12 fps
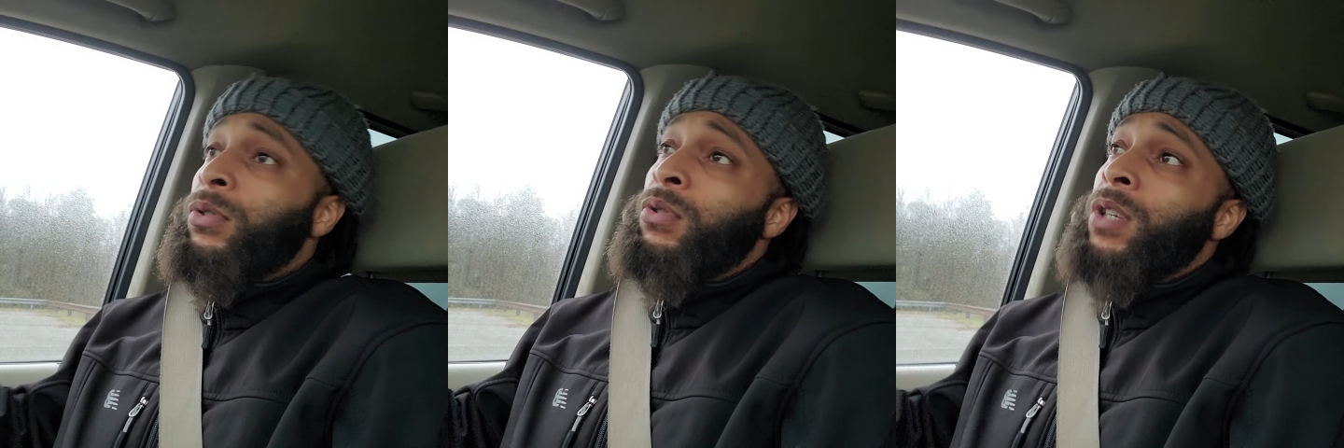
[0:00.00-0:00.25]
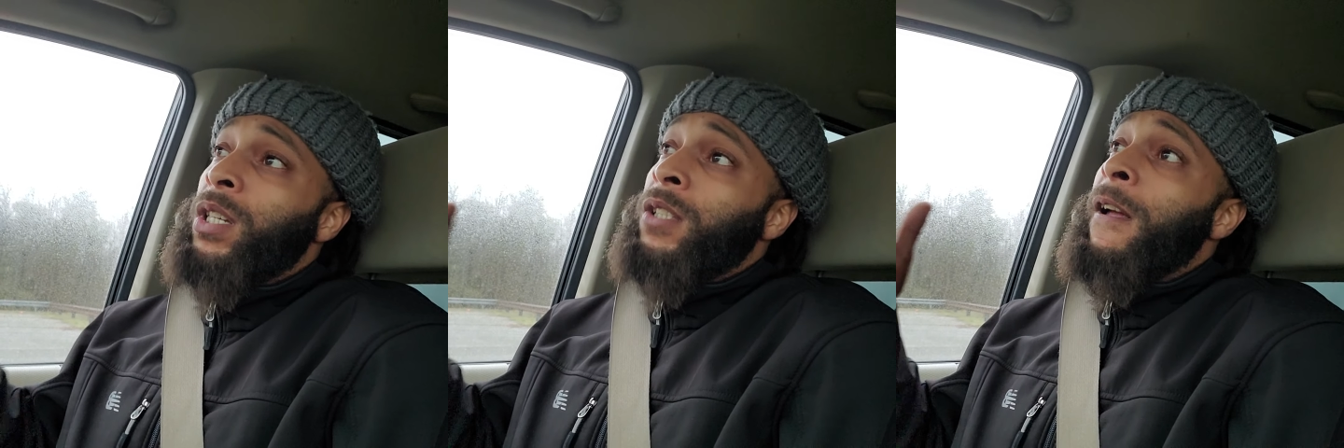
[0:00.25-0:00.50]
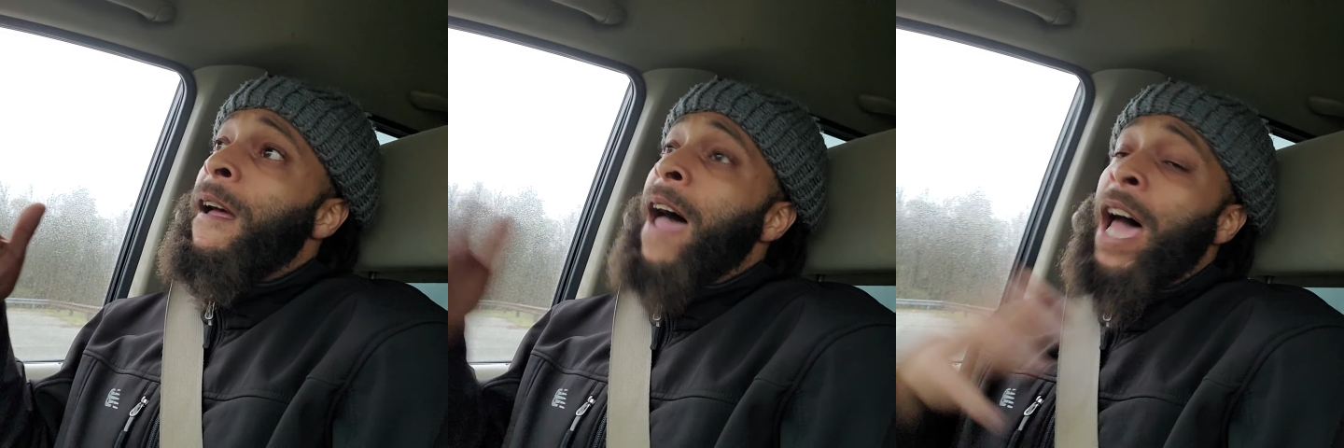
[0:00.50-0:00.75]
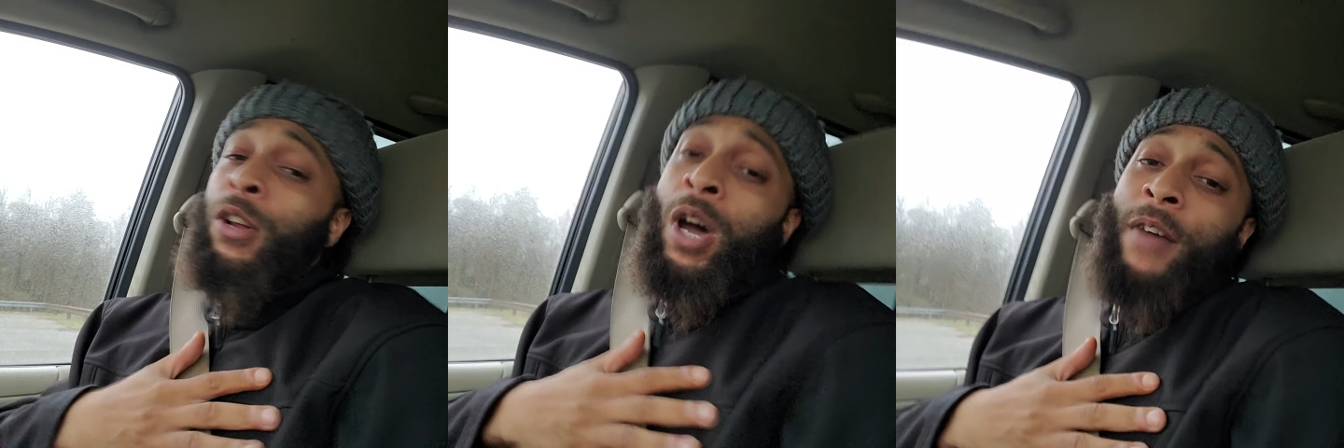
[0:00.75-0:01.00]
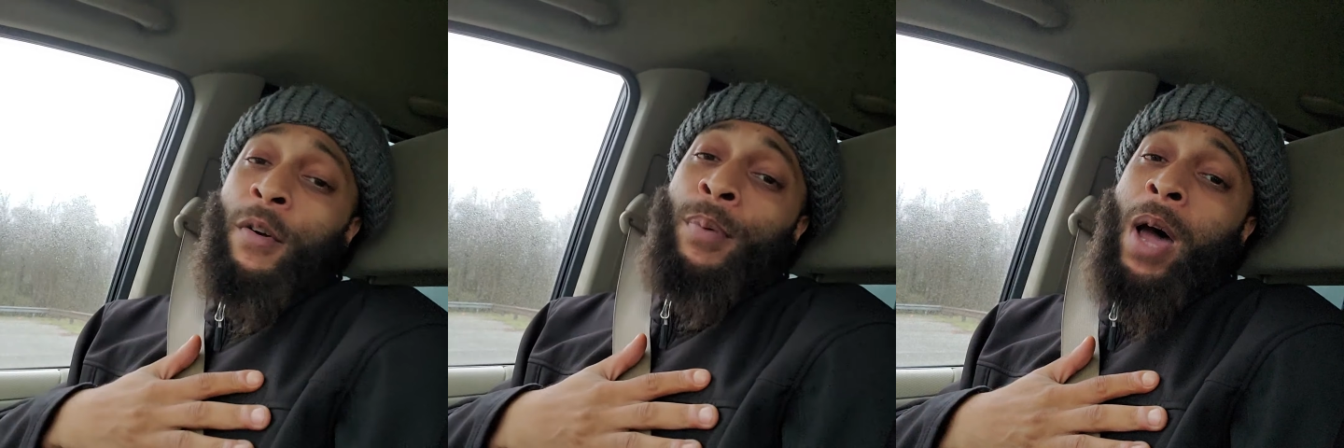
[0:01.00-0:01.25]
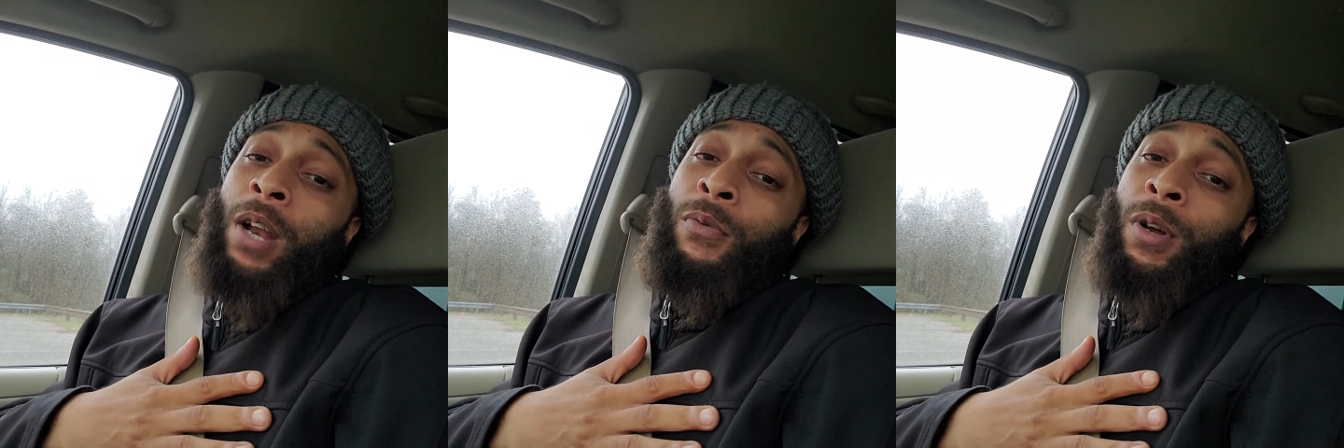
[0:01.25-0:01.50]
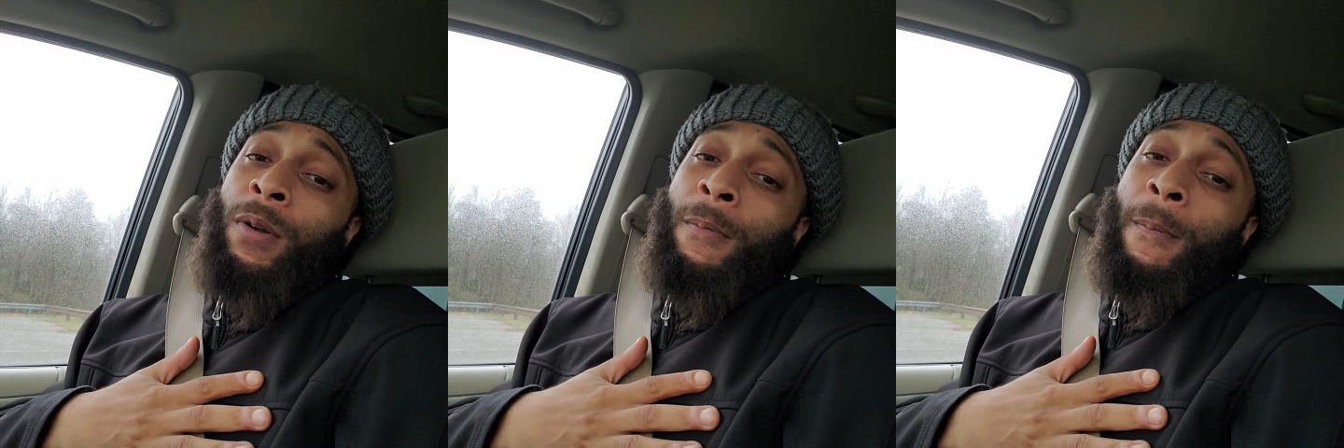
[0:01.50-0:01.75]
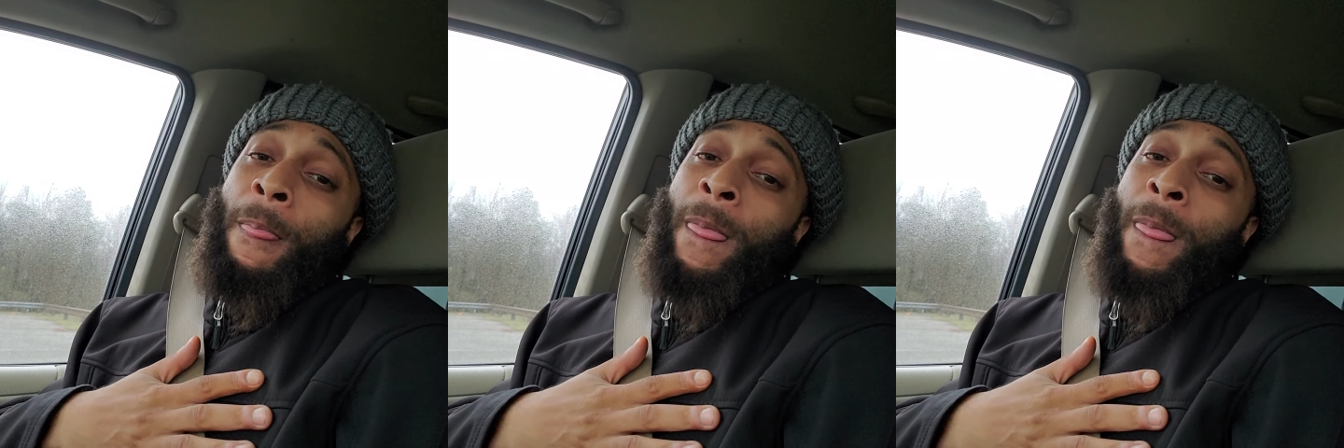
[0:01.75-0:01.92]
too, because I don't have a problem with him.